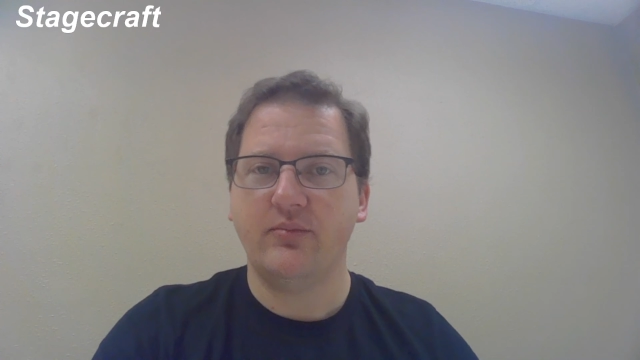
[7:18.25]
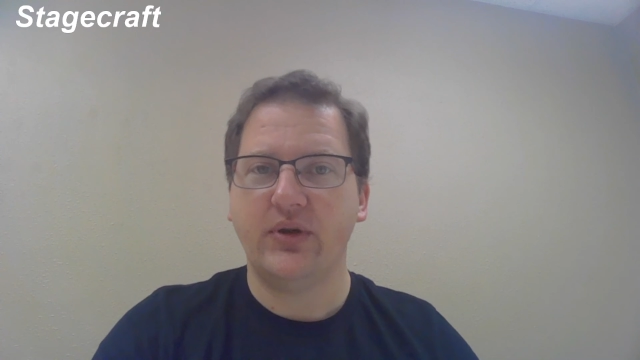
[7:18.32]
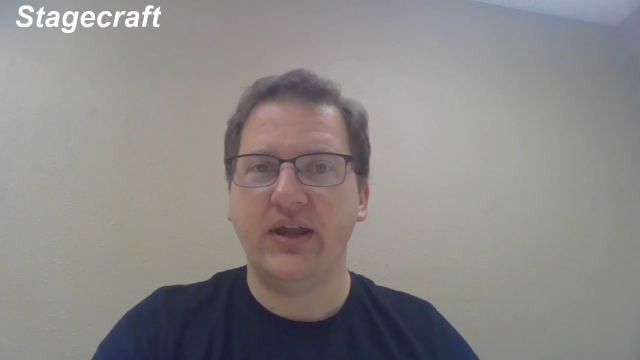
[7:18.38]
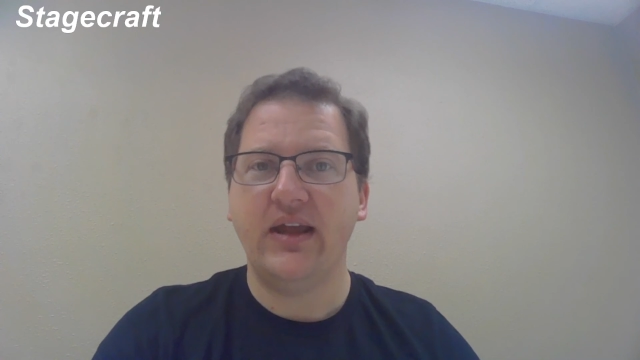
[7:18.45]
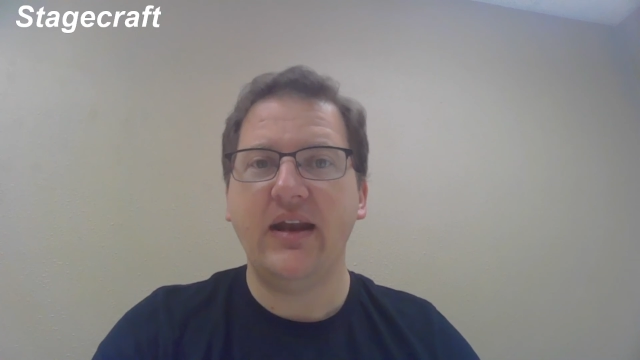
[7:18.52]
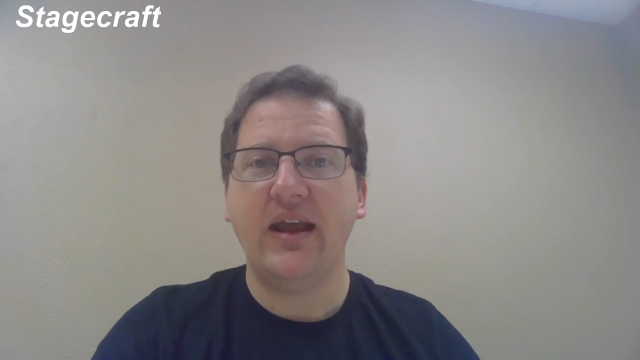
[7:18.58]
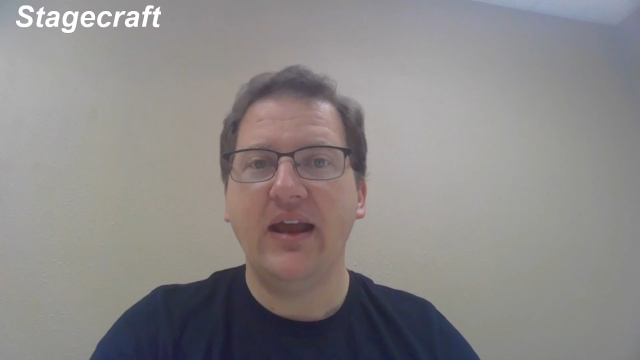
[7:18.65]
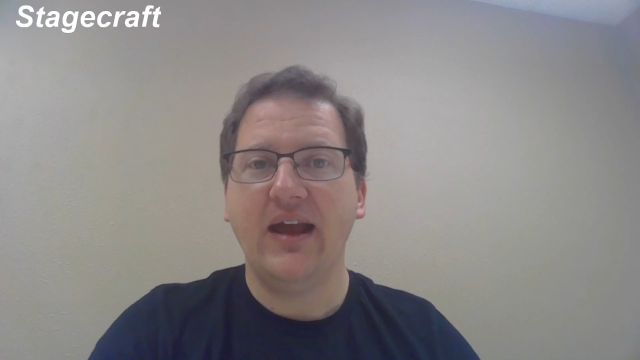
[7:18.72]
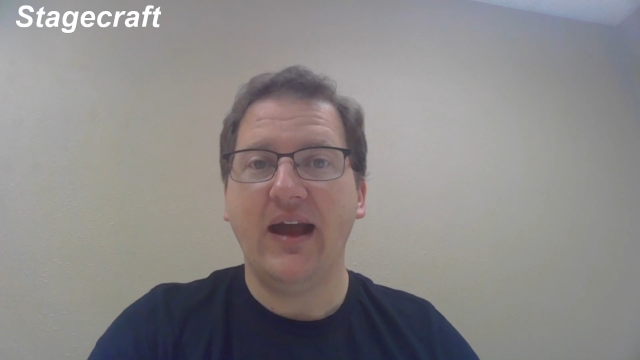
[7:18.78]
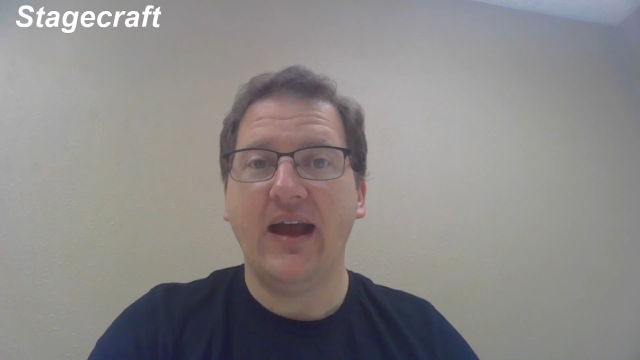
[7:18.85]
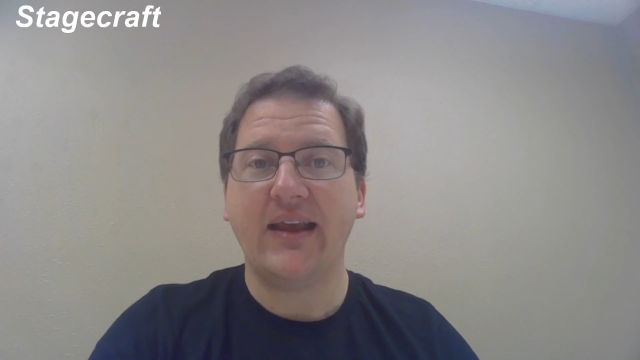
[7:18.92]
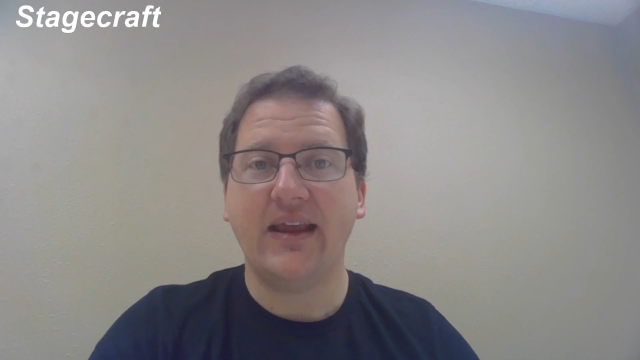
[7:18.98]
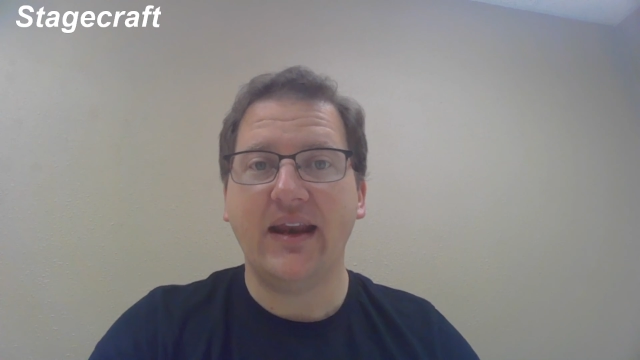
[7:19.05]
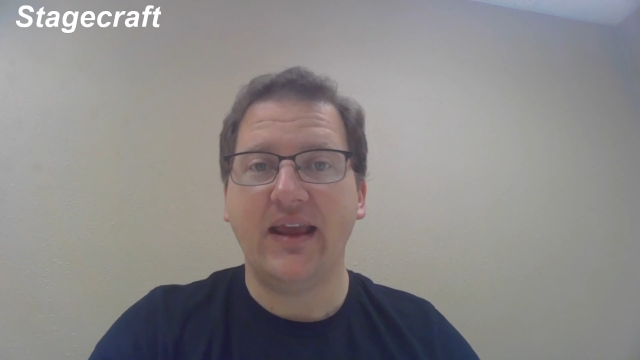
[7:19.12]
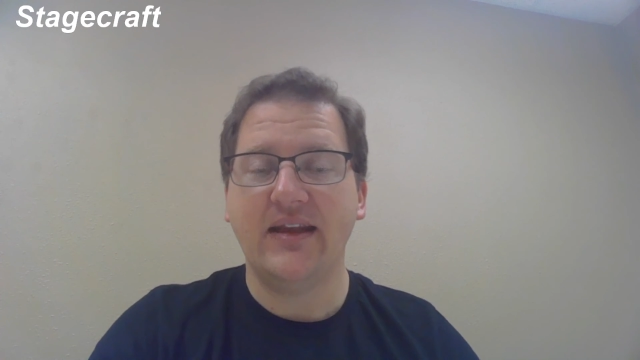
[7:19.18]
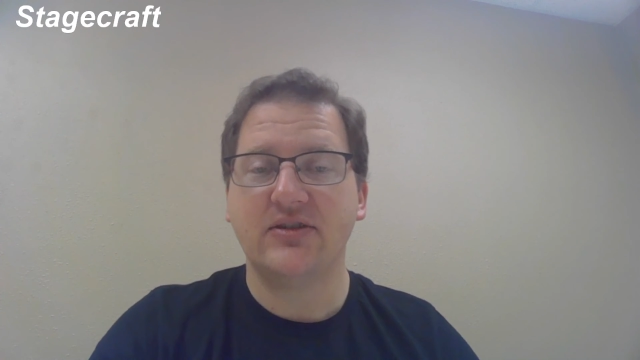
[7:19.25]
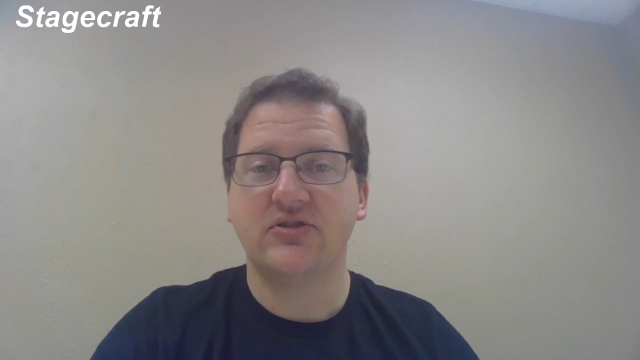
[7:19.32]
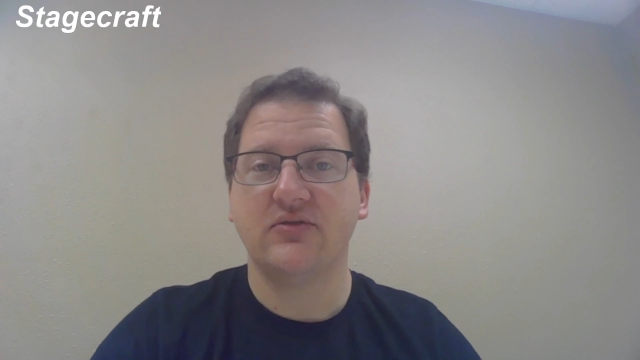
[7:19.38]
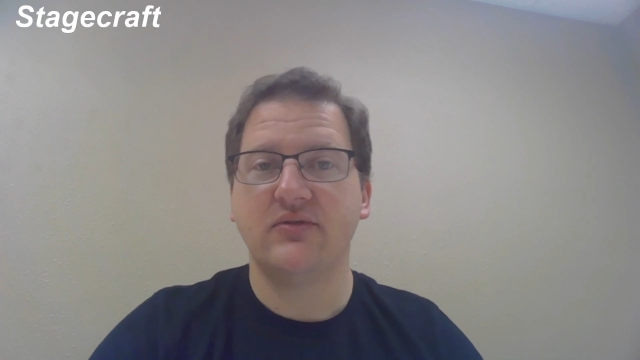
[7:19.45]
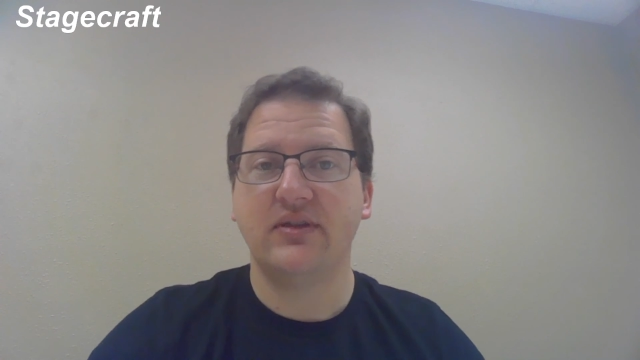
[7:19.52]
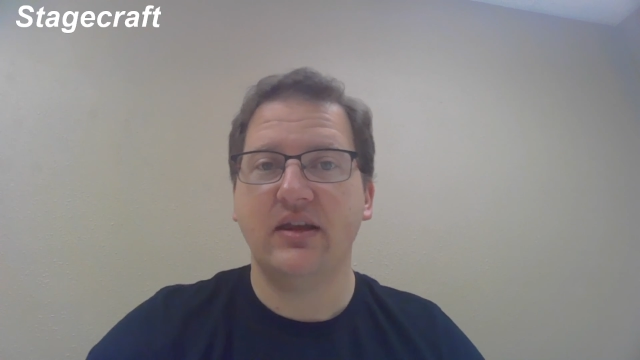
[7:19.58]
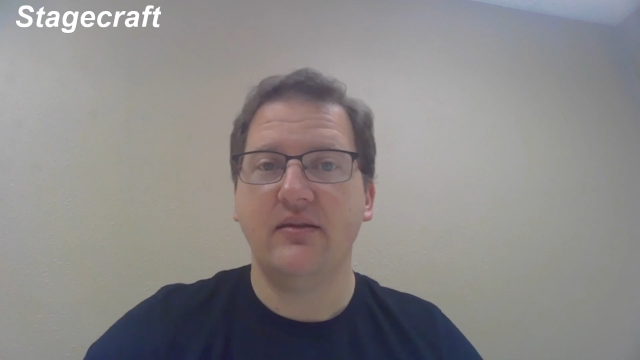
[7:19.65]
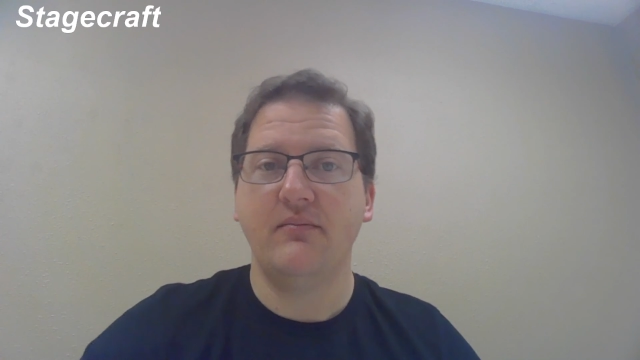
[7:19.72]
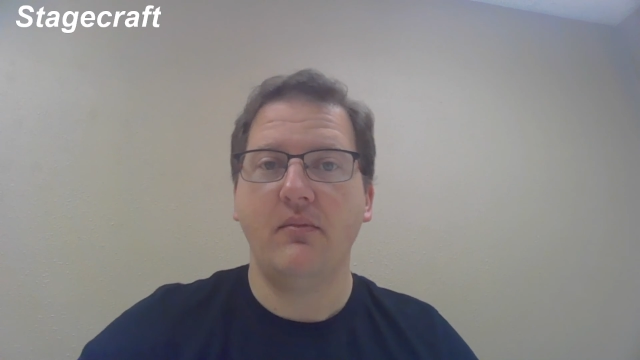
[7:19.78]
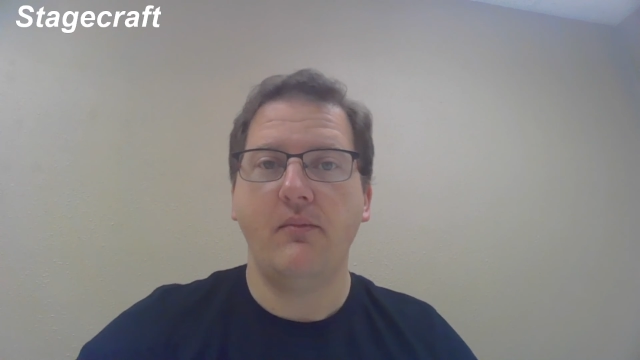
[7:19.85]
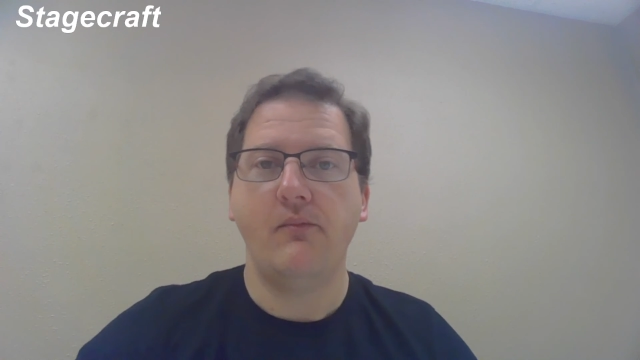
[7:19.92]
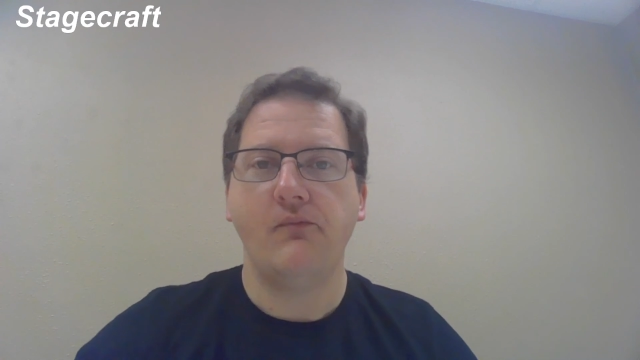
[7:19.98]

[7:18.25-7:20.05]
plan, I can answer them.